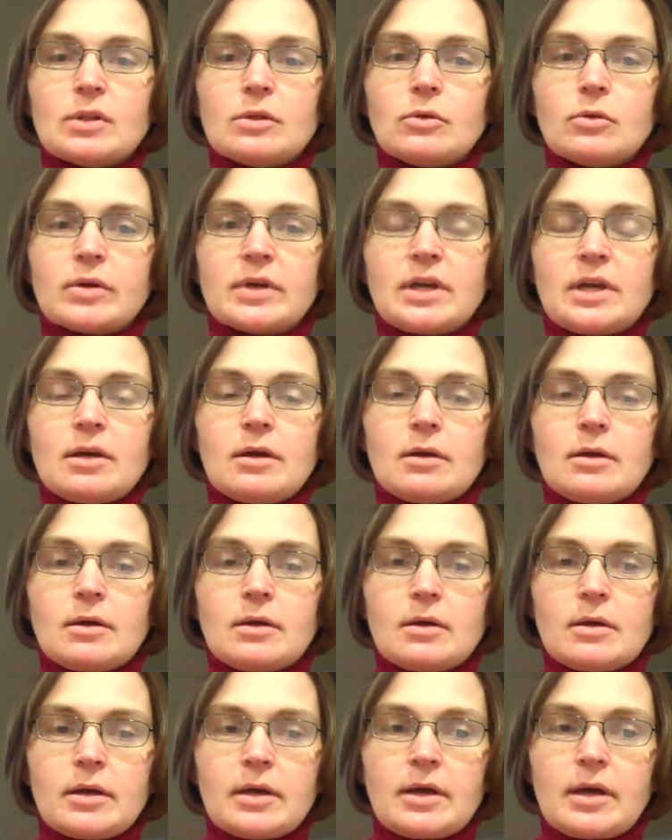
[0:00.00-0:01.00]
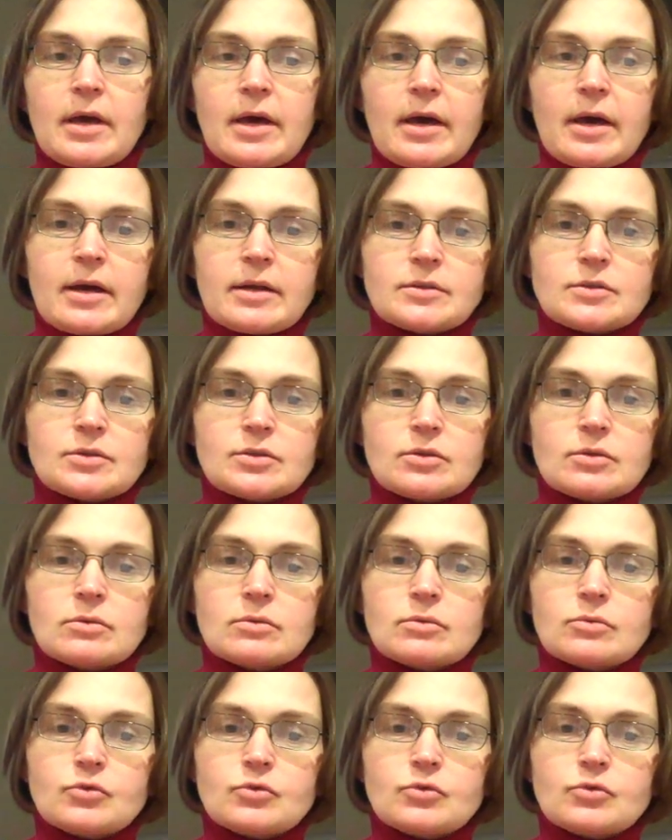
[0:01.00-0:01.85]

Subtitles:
looking at